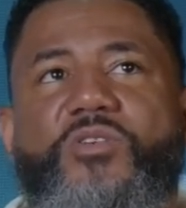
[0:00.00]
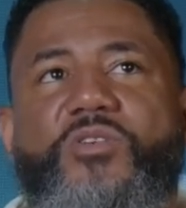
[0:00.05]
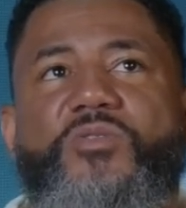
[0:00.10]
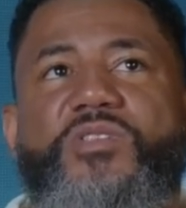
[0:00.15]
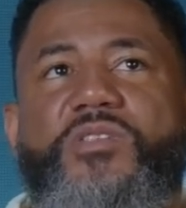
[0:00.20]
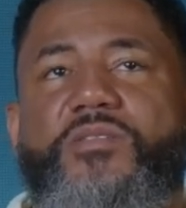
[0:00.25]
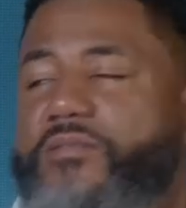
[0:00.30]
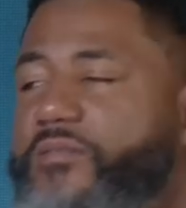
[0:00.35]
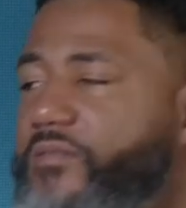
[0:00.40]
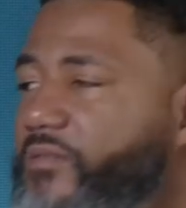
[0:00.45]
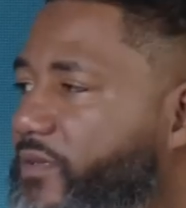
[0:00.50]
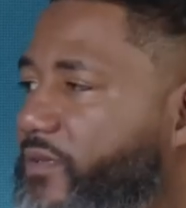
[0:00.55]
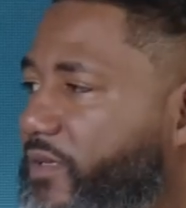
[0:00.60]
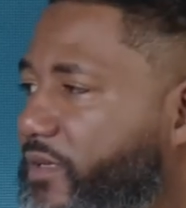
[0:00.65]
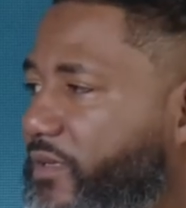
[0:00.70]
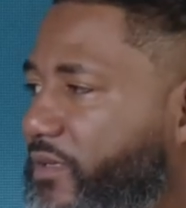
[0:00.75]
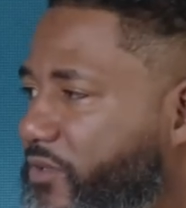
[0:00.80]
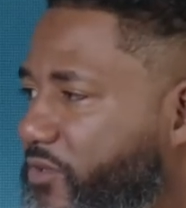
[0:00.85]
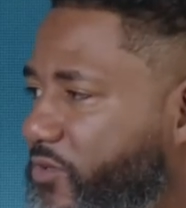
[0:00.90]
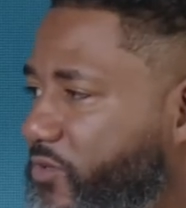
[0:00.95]

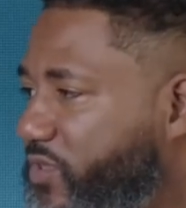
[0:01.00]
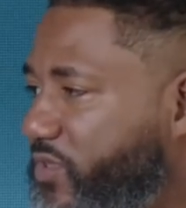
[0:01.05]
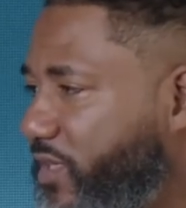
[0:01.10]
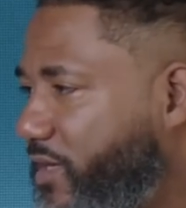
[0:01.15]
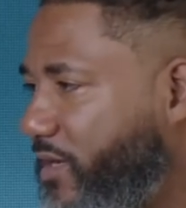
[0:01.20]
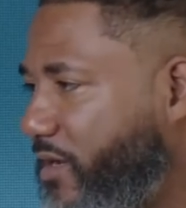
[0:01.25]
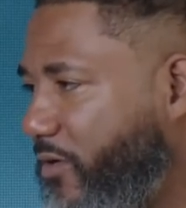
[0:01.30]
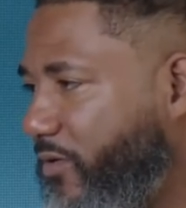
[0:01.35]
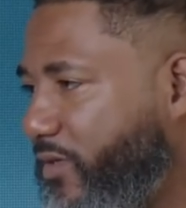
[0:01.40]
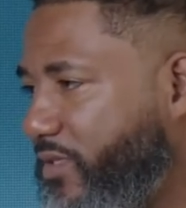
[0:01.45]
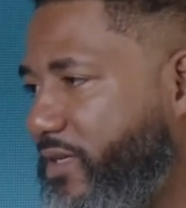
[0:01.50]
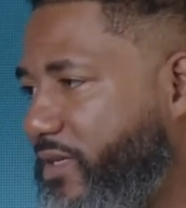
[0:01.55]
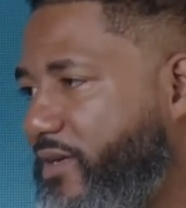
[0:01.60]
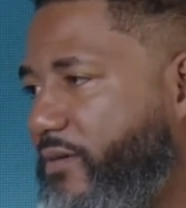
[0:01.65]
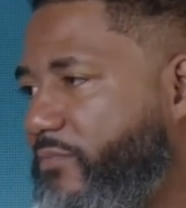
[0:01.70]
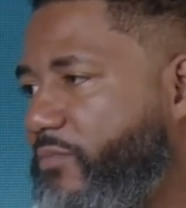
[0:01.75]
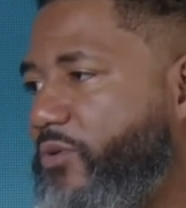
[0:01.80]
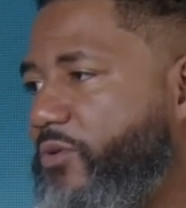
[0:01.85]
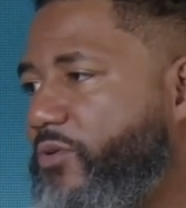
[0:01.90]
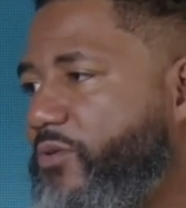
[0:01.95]
say it all the time.
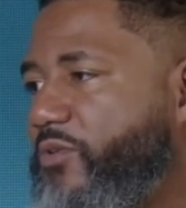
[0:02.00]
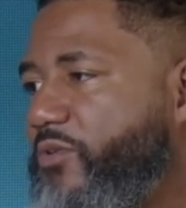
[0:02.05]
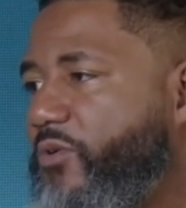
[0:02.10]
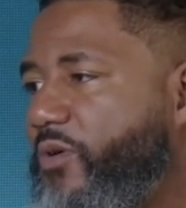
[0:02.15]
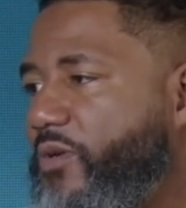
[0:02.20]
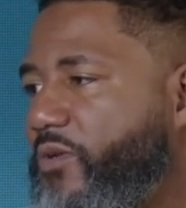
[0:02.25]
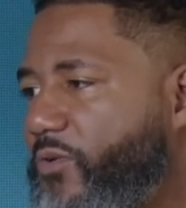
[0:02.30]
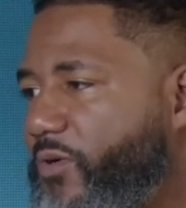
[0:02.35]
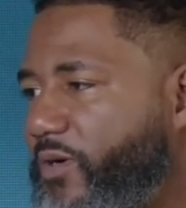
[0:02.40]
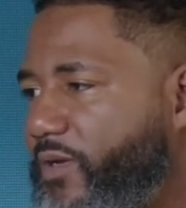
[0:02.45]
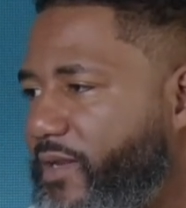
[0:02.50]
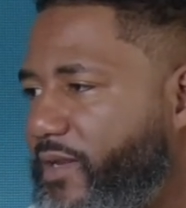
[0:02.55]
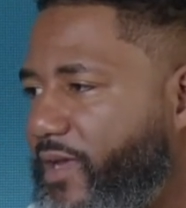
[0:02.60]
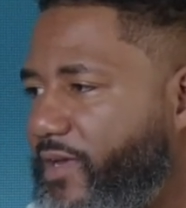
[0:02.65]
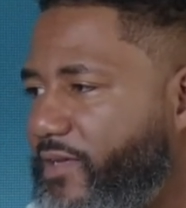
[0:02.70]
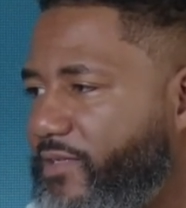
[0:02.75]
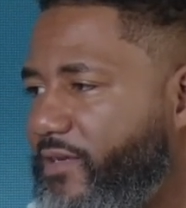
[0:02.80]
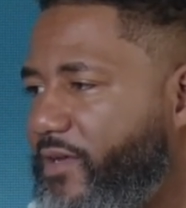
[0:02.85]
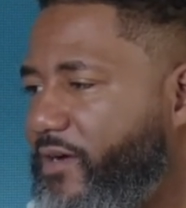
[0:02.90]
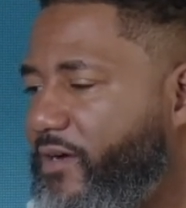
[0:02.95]
Your anointing
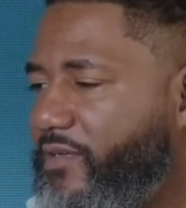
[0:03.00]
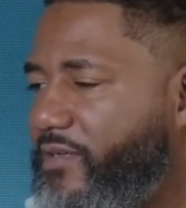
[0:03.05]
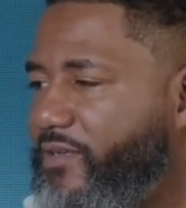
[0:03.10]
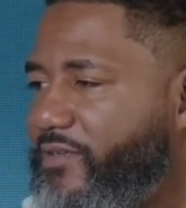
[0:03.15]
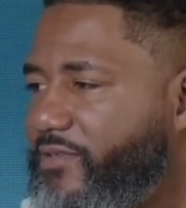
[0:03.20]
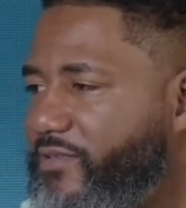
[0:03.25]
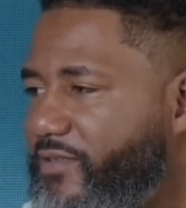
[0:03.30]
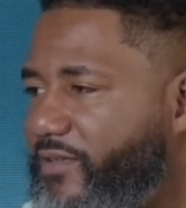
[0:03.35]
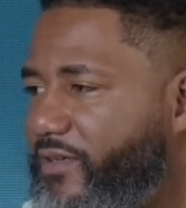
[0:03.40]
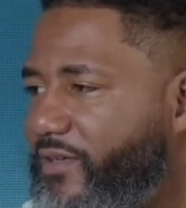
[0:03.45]
has an audience.